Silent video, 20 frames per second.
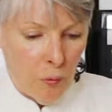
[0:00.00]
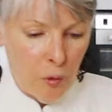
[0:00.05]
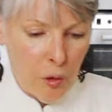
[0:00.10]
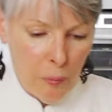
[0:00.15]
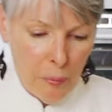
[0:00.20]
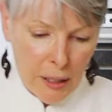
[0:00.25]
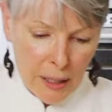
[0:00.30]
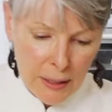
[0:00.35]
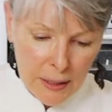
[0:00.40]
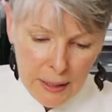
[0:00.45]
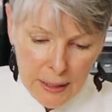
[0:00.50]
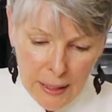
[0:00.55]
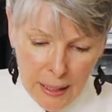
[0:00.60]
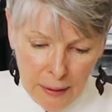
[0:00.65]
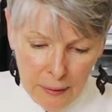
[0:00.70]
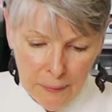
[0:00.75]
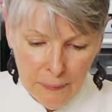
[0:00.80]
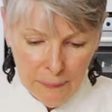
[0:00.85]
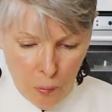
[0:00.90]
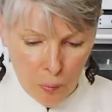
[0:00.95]
We mix
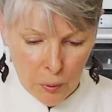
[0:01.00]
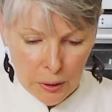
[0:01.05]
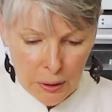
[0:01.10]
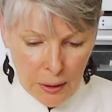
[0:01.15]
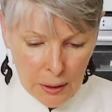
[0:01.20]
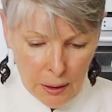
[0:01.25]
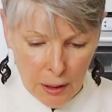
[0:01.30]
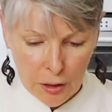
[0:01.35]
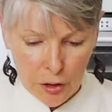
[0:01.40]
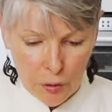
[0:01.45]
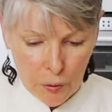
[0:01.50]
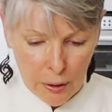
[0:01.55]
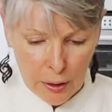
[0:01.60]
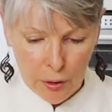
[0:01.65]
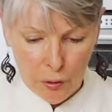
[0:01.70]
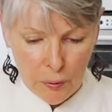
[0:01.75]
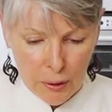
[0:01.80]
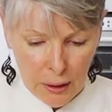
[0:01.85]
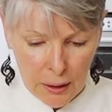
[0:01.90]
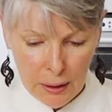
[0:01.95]
it with the other
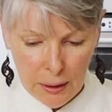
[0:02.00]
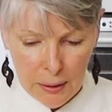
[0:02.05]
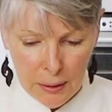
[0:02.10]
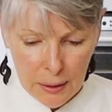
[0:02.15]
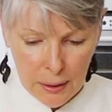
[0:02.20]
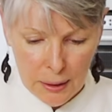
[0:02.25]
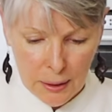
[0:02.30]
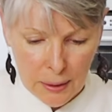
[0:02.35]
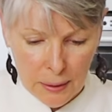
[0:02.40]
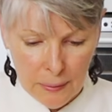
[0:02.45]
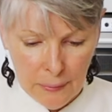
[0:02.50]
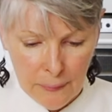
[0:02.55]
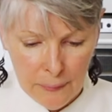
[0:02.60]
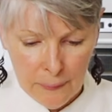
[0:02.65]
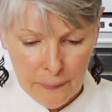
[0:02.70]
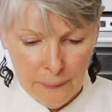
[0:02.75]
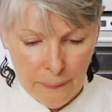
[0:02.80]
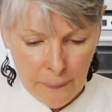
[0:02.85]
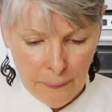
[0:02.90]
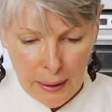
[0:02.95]
ingredients,
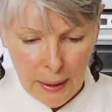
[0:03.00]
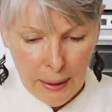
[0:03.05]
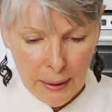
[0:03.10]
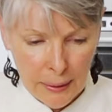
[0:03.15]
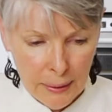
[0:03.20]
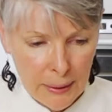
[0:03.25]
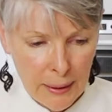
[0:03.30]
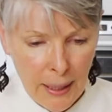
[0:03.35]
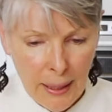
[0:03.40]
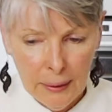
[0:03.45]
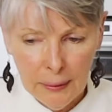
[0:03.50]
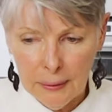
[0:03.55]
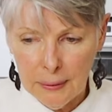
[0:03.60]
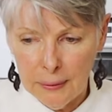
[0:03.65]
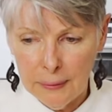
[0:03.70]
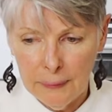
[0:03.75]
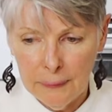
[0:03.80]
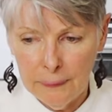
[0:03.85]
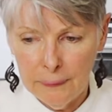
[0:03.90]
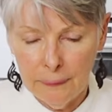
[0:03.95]
like that.
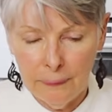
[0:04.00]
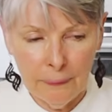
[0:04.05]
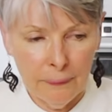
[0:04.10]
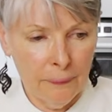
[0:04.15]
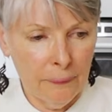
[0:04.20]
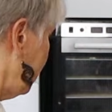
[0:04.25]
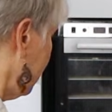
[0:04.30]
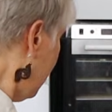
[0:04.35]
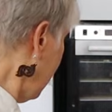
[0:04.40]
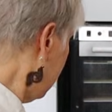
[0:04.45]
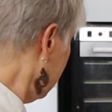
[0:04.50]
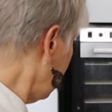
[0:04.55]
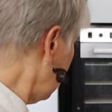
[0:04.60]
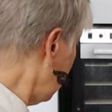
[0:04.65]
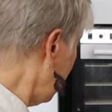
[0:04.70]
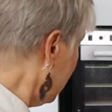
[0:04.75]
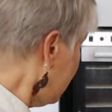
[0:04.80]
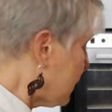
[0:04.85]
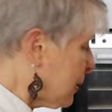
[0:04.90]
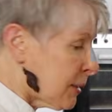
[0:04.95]
Then the
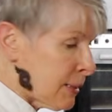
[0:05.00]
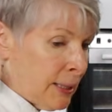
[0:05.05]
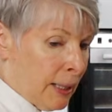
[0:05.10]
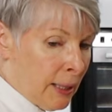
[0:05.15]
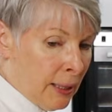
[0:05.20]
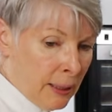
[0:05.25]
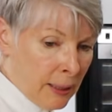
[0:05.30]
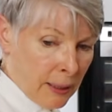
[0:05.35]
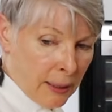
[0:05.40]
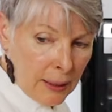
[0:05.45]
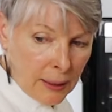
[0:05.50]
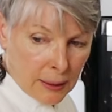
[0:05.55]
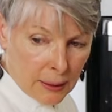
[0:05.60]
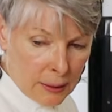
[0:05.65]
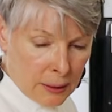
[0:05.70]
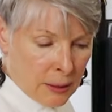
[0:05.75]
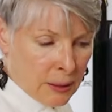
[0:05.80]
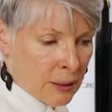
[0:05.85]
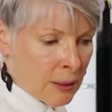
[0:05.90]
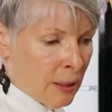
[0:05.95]
next thing
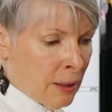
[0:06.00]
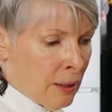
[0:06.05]
is,